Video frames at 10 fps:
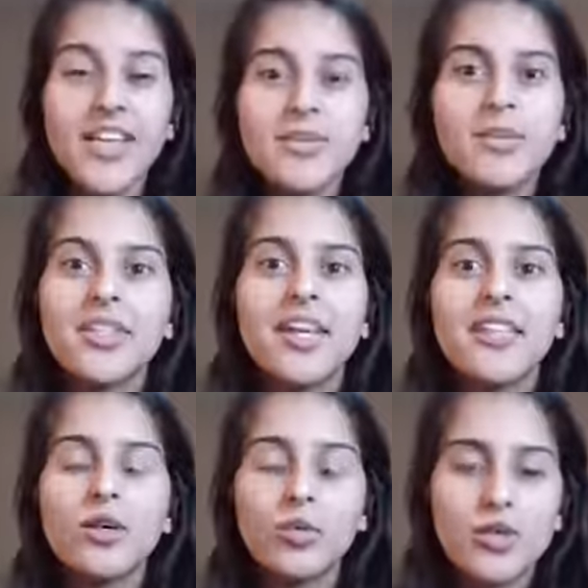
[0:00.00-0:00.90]
And that's something that
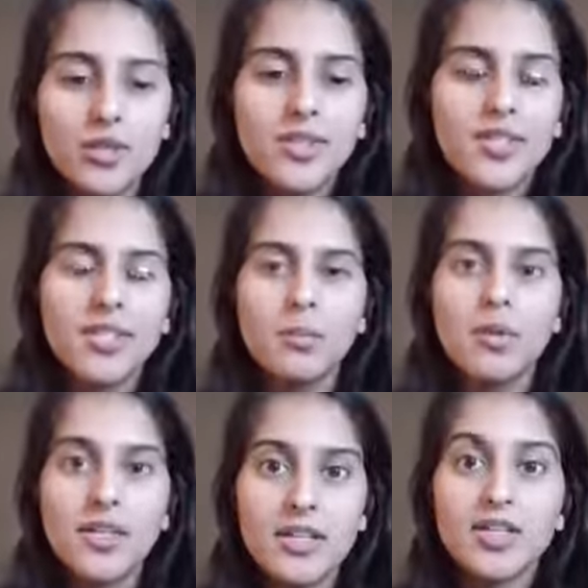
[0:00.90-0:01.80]
I think when you listen to
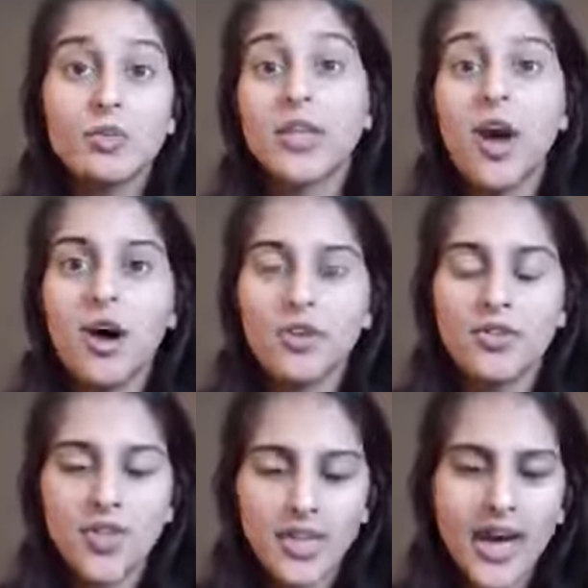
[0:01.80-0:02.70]
somebody, you need to really
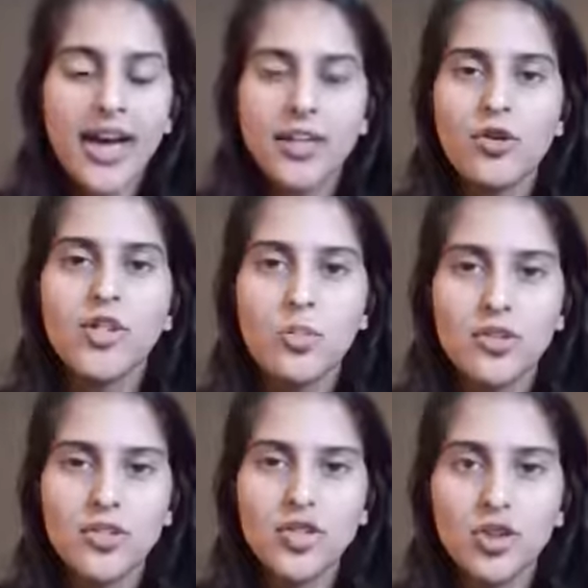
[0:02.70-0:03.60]
honor is like, hey, I know this
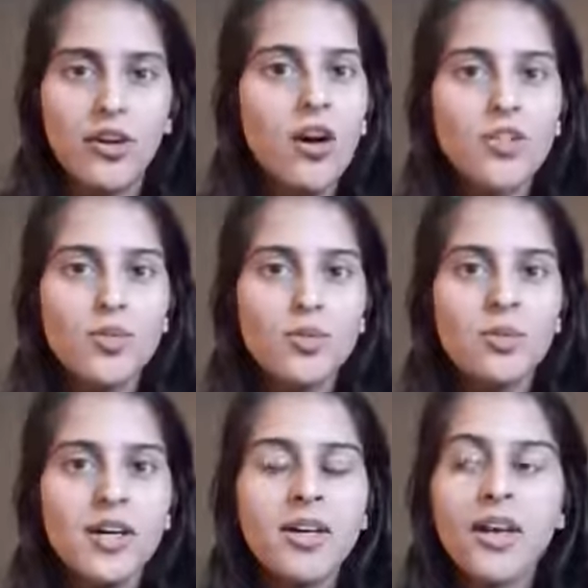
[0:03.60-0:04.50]
person is sharing all this
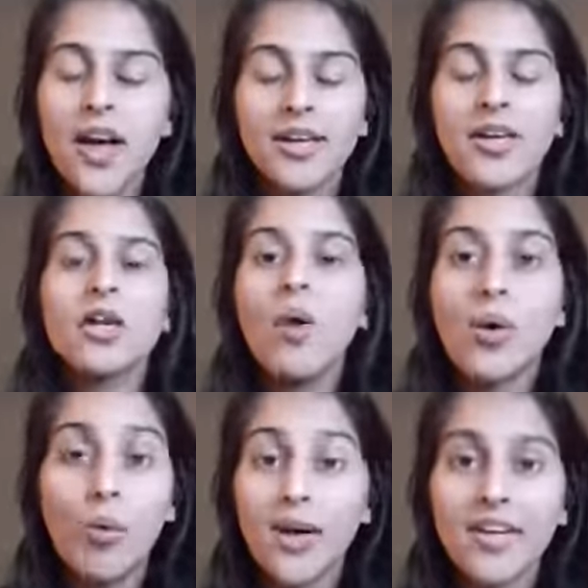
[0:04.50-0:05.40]
with me, and I
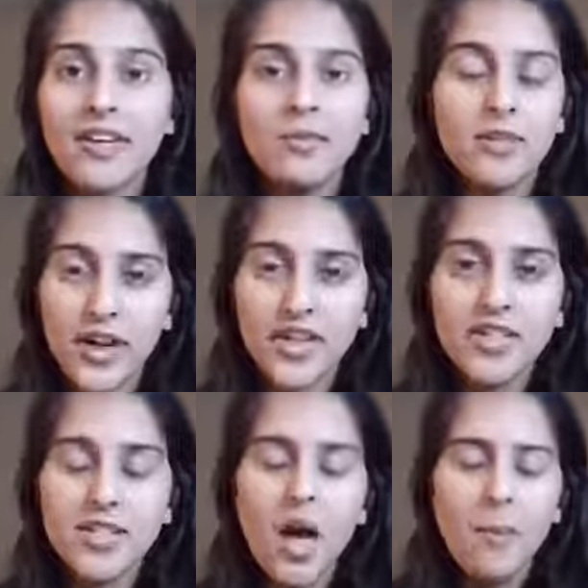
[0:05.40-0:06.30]
know I want to give them
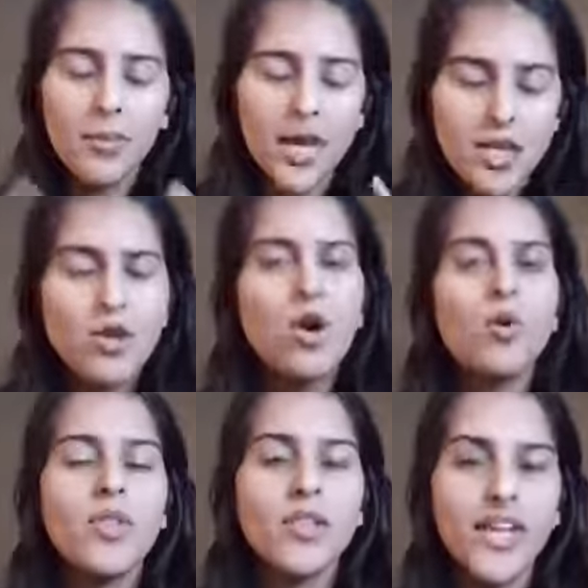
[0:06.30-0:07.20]
advice, but I
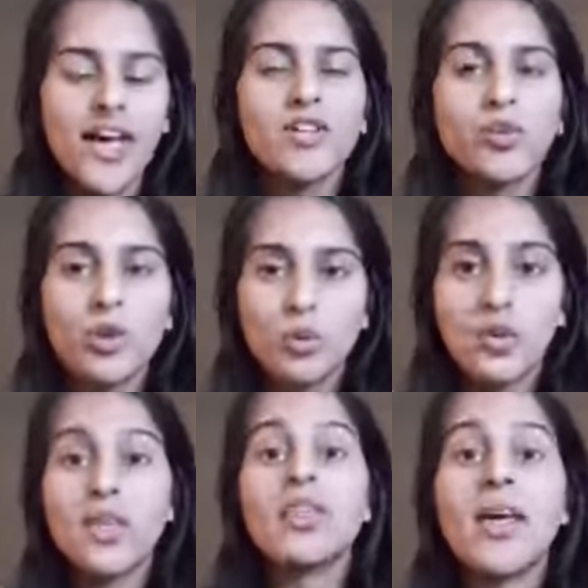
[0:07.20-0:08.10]
know that the answer is
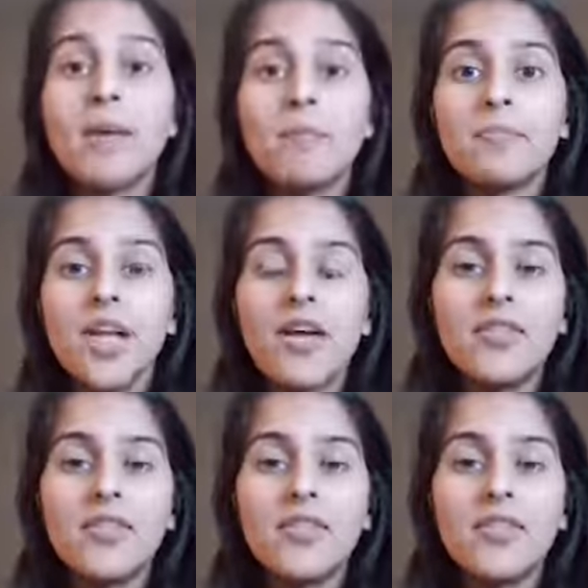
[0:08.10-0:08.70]
within them.